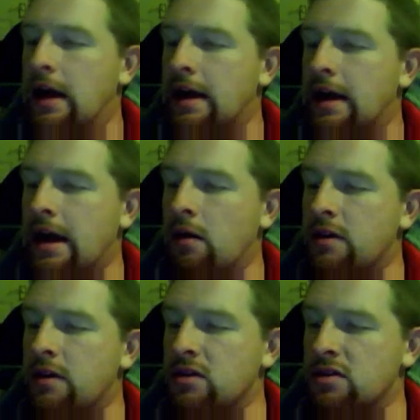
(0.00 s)
Now,
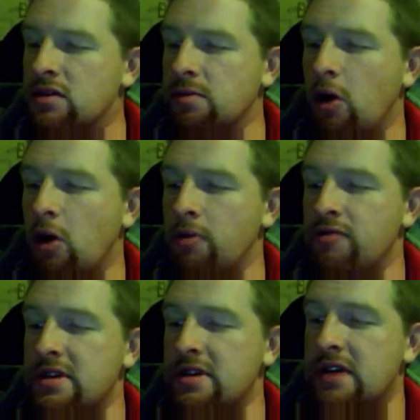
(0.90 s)
there's also some
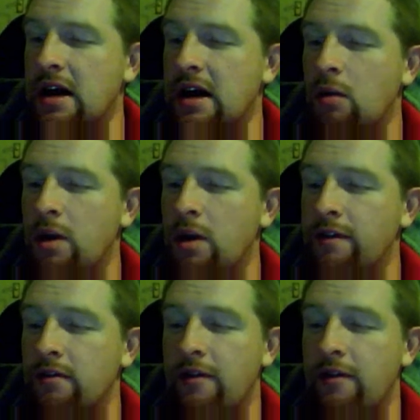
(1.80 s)
commentaries,
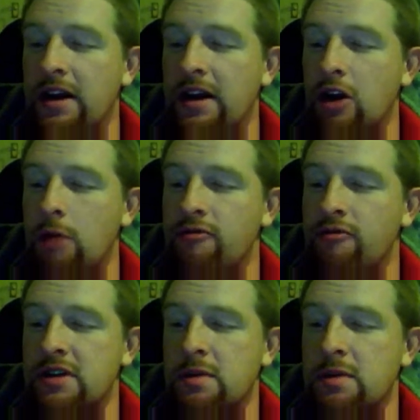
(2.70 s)
wonderfully revealing
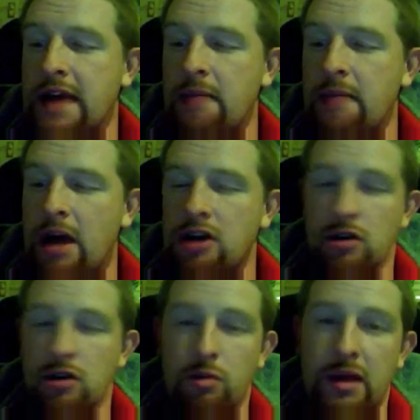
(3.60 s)
commentaries with Ken
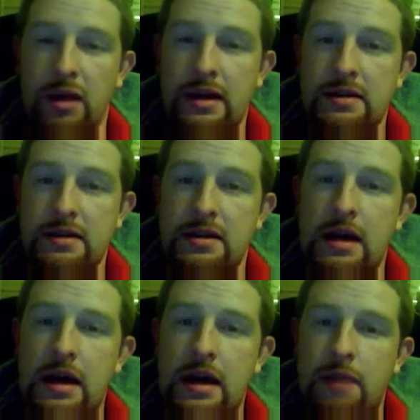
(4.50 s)
Marshall, who plays
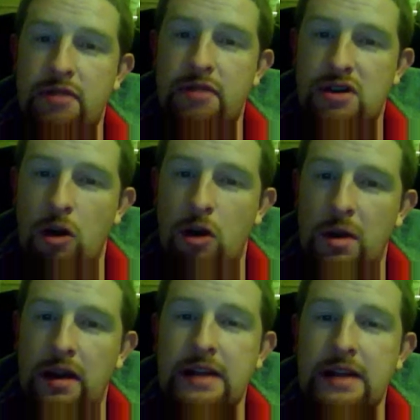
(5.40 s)
Prince
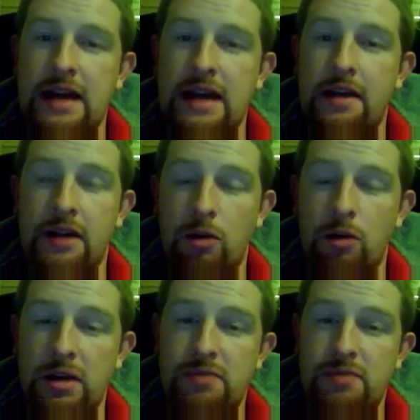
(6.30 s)
Colwyn, and Lissa Anthony, who
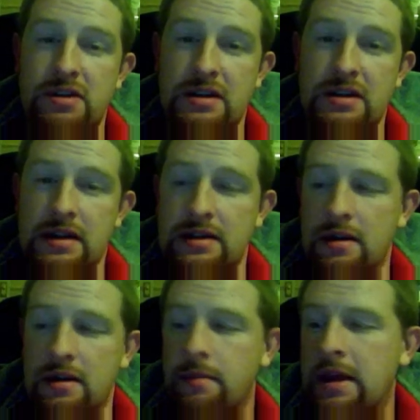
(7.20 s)
plays Princess Lissa.